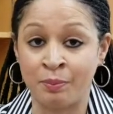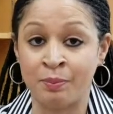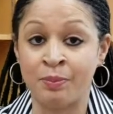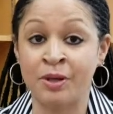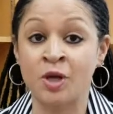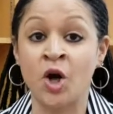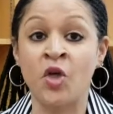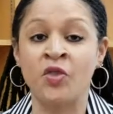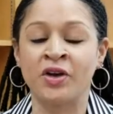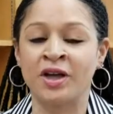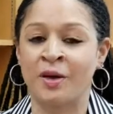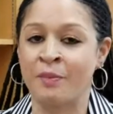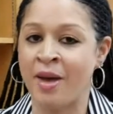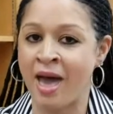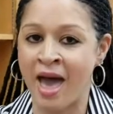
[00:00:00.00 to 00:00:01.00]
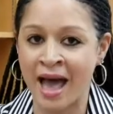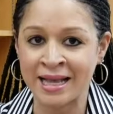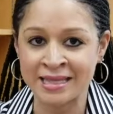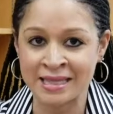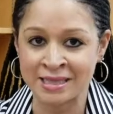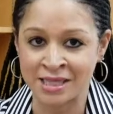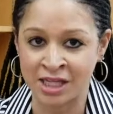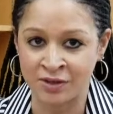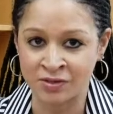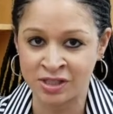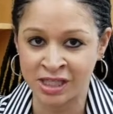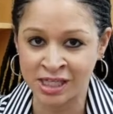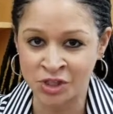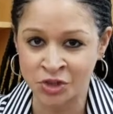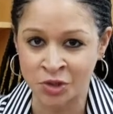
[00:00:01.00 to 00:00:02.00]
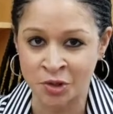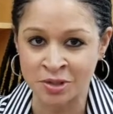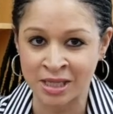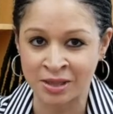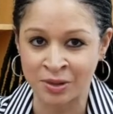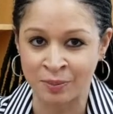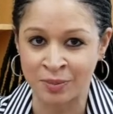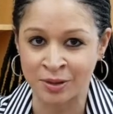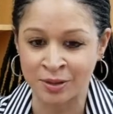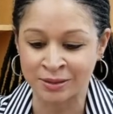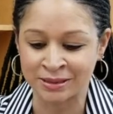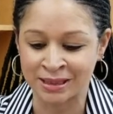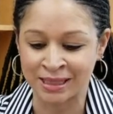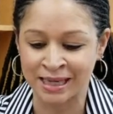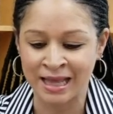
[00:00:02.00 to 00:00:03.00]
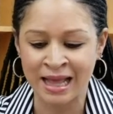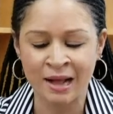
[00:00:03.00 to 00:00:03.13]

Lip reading: build the capacity of teachers in the building.